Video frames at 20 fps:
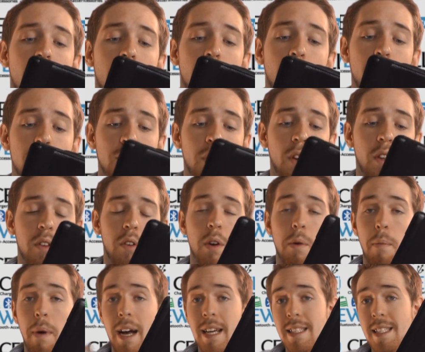First of all, you
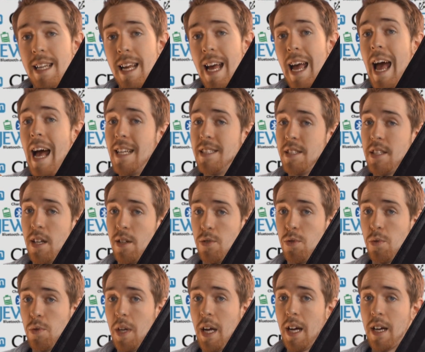can buy it today at
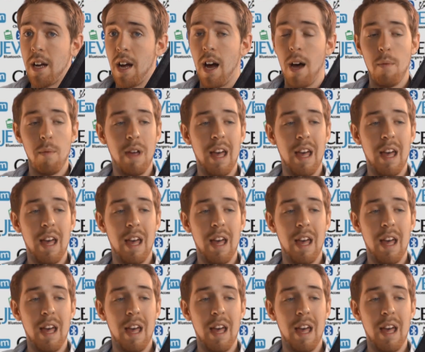Celljewel dot com.